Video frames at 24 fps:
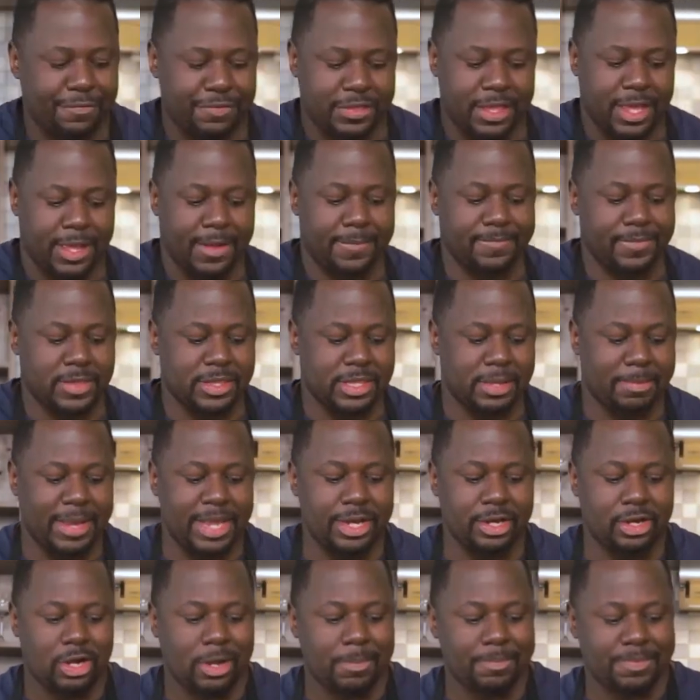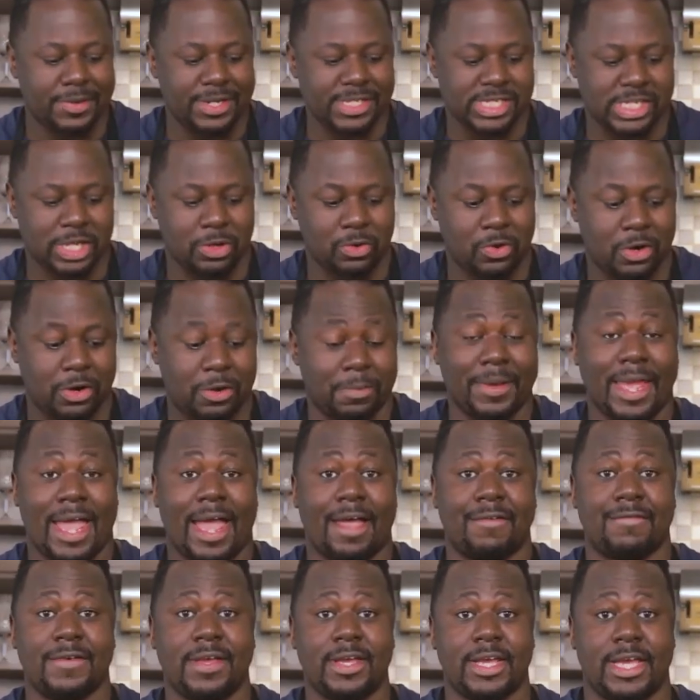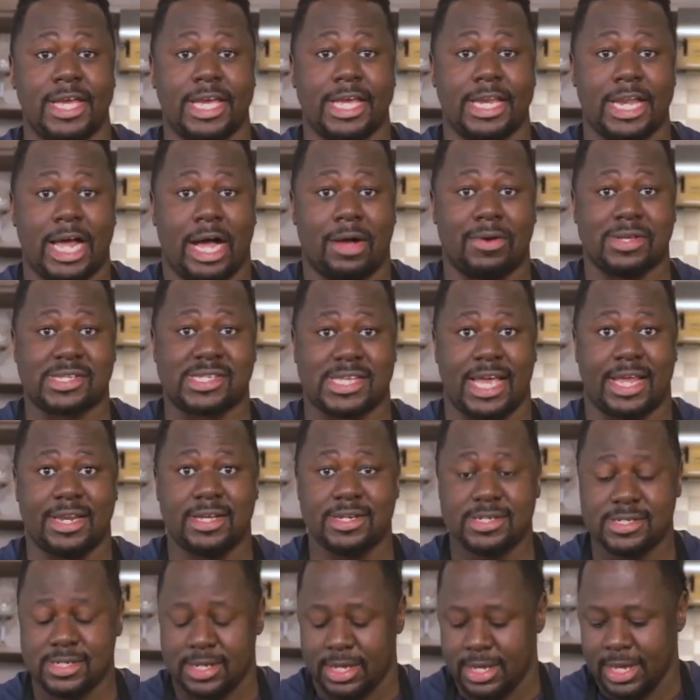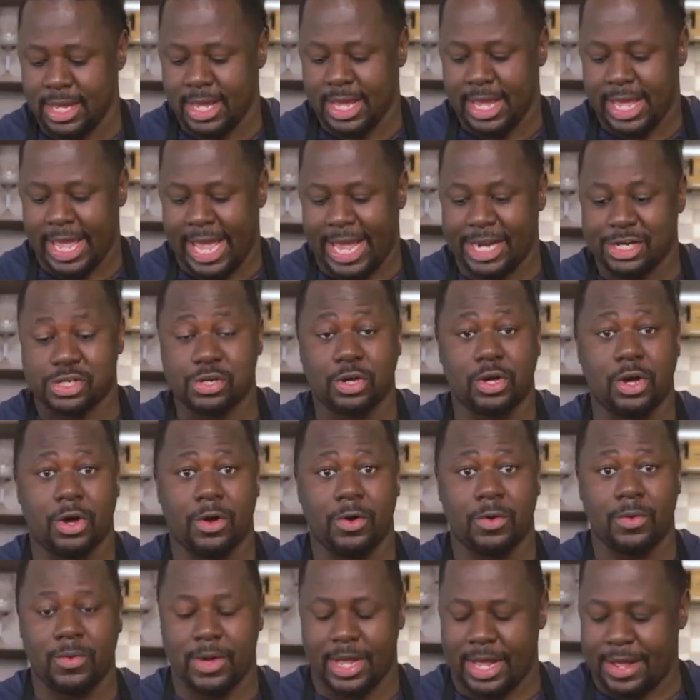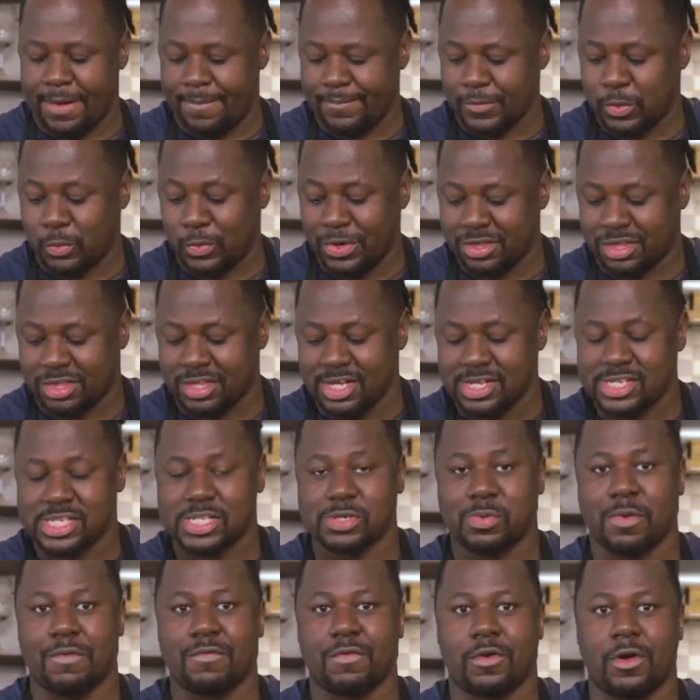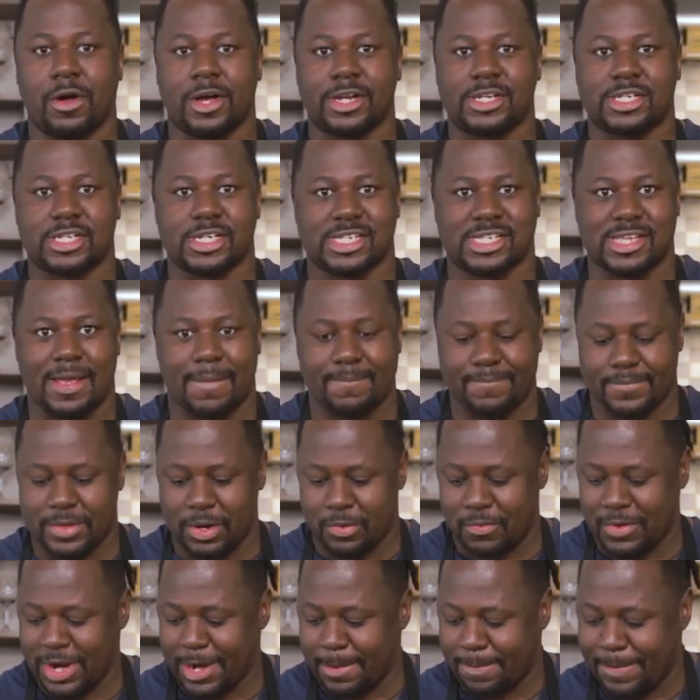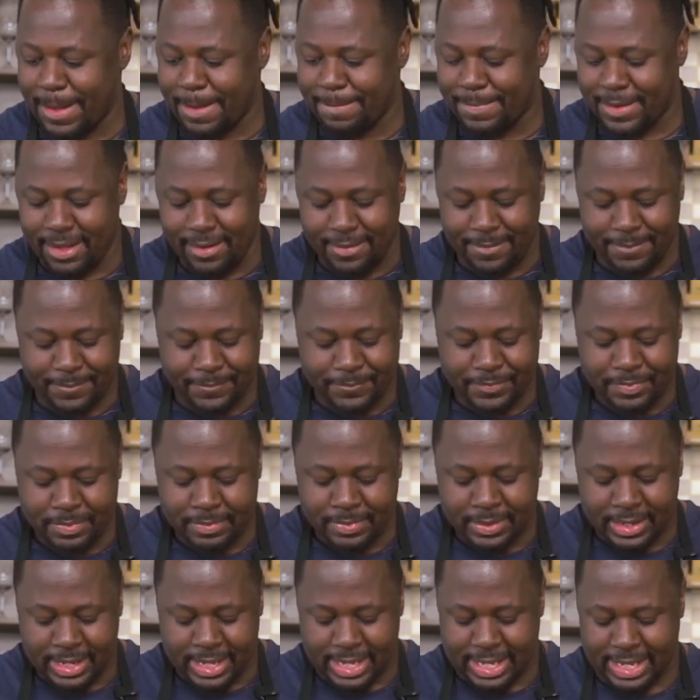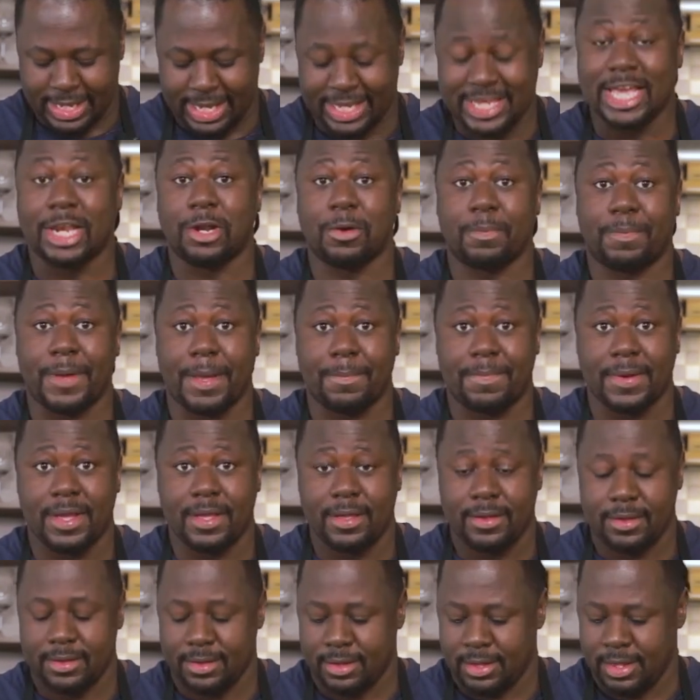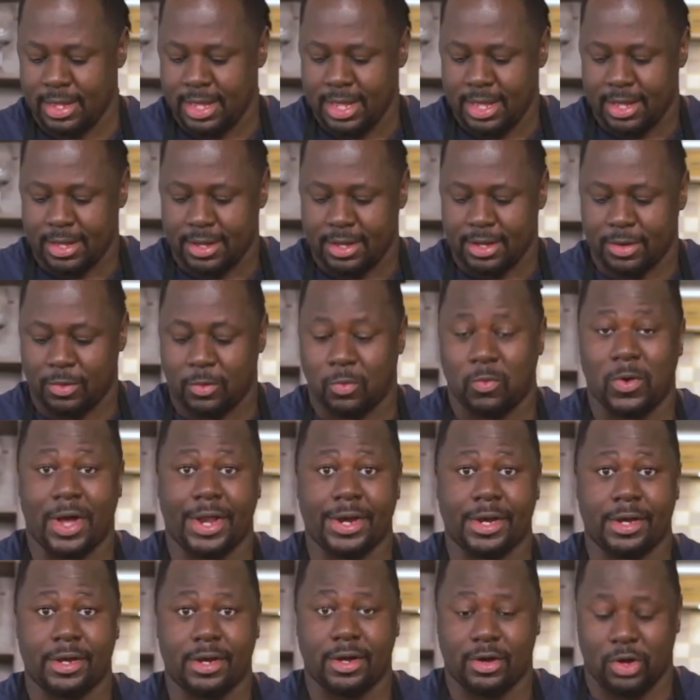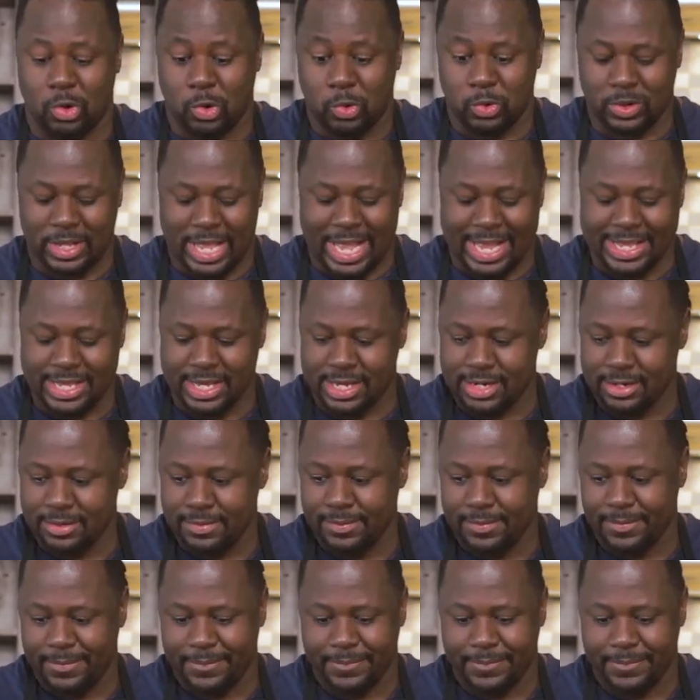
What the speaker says: of the main components that we're going to be having in our salad. And to go with this, we've got some red pepper, a yellow pepper, one whole onion.